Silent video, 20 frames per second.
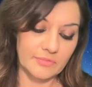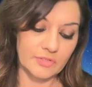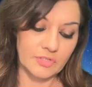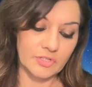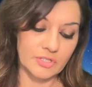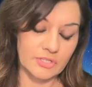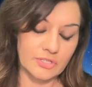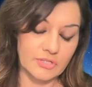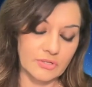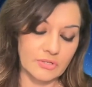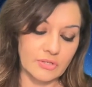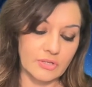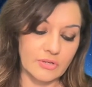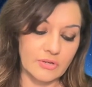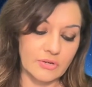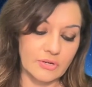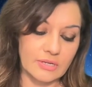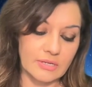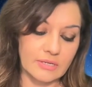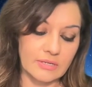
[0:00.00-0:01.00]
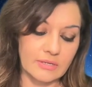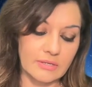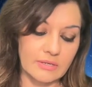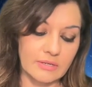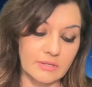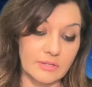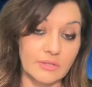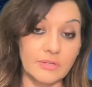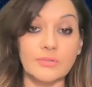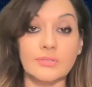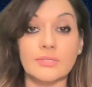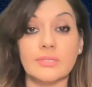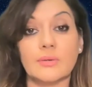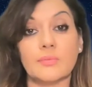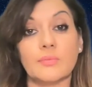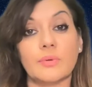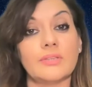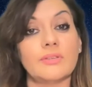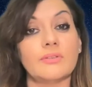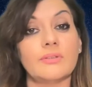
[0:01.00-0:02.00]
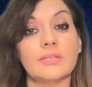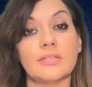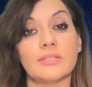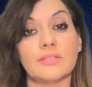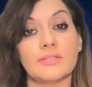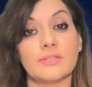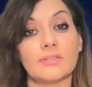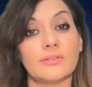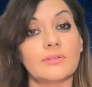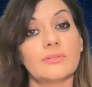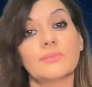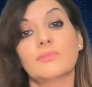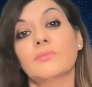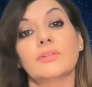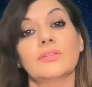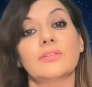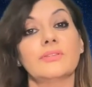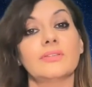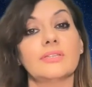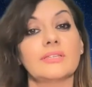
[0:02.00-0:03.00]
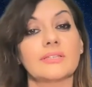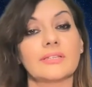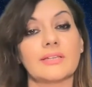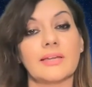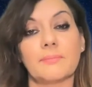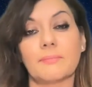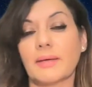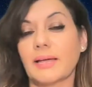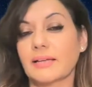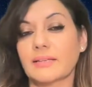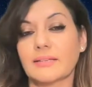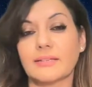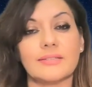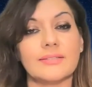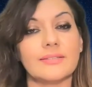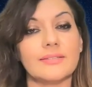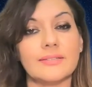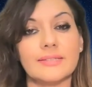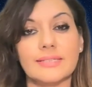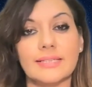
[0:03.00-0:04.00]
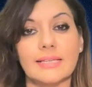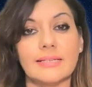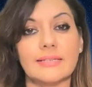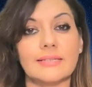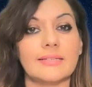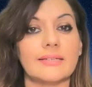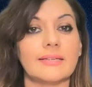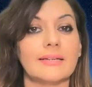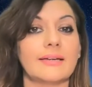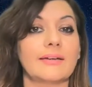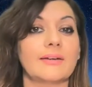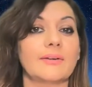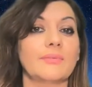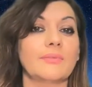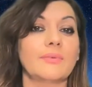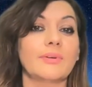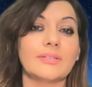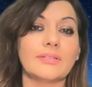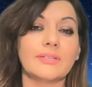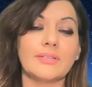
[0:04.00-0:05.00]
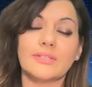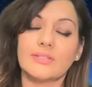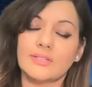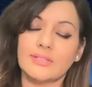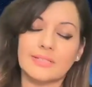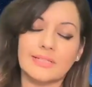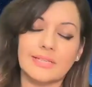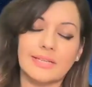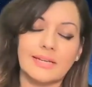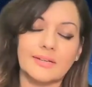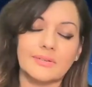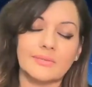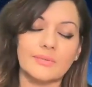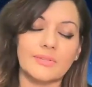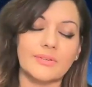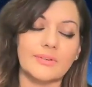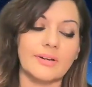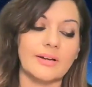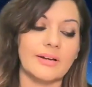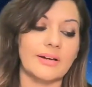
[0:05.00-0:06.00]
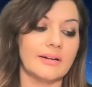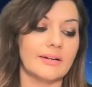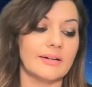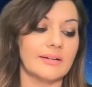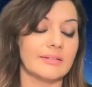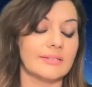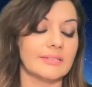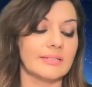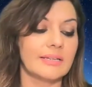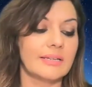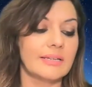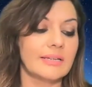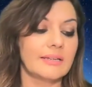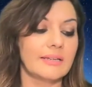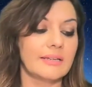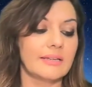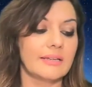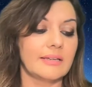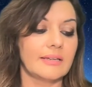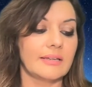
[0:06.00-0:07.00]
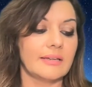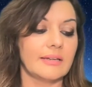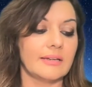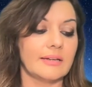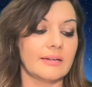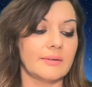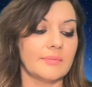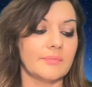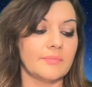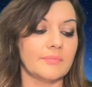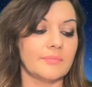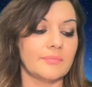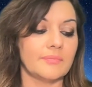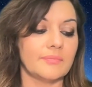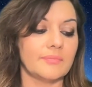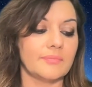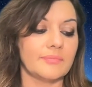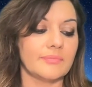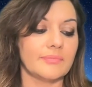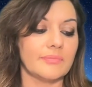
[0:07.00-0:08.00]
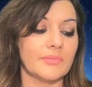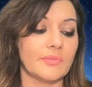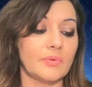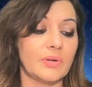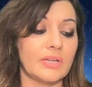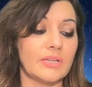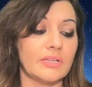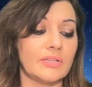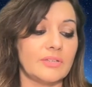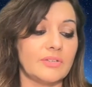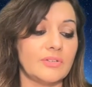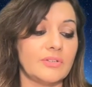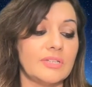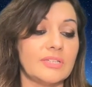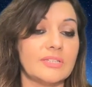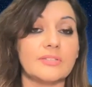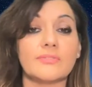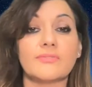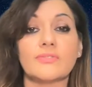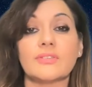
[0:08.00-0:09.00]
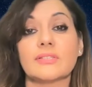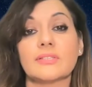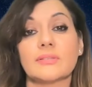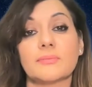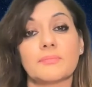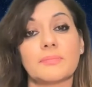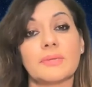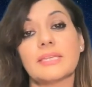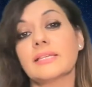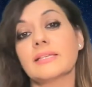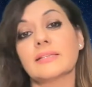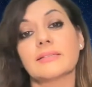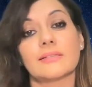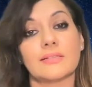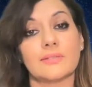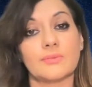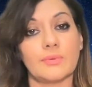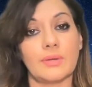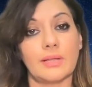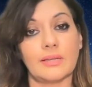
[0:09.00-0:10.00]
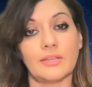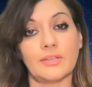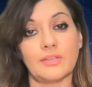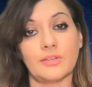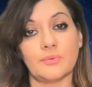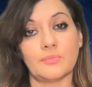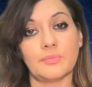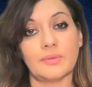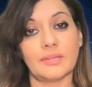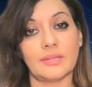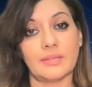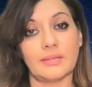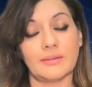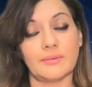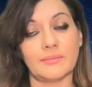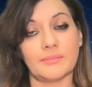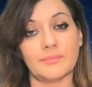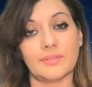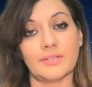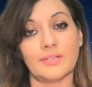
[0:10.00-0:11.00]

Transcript: just so that you can use it when you need to come back into your center, when you need to just connect with your heart, when you need to feel some peace as well in your being,